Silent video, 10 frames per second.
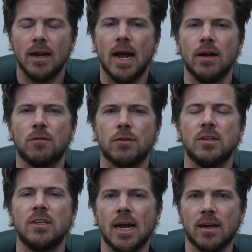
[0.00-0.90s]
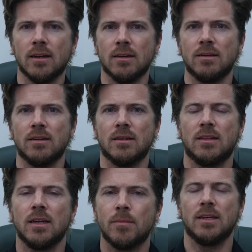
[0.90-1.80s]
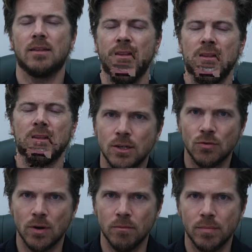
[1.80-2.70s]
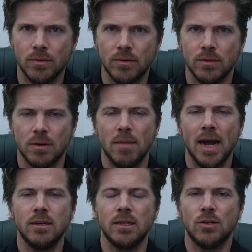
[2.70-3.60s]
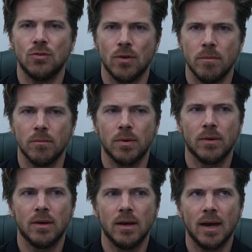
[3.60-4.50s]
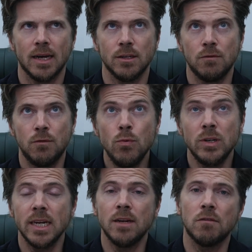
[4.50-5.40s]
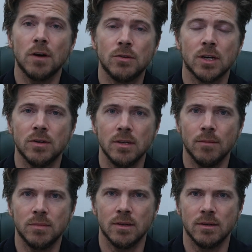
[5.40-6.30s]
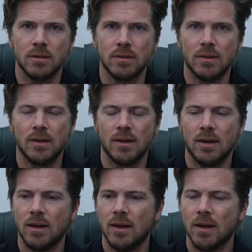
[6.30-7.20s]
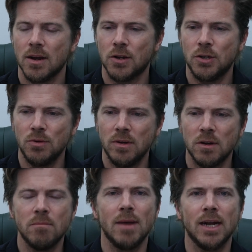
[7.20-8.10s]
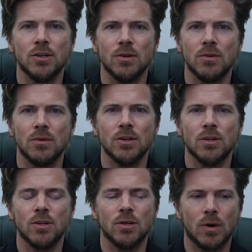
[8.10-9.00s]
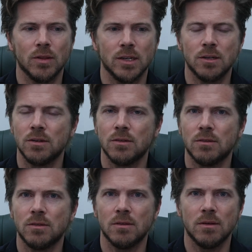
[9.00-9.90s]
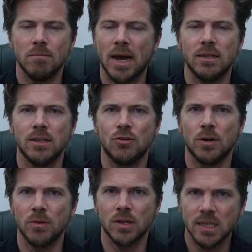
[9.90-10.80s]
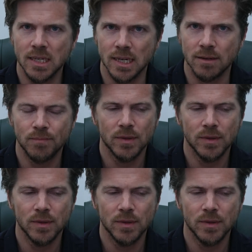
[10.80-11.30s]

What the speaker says: Now for a second, think about the mantis shrimp. The mantis shrimp has 14 photoreceptors. Could you even imagine what this mantis shrimp can see?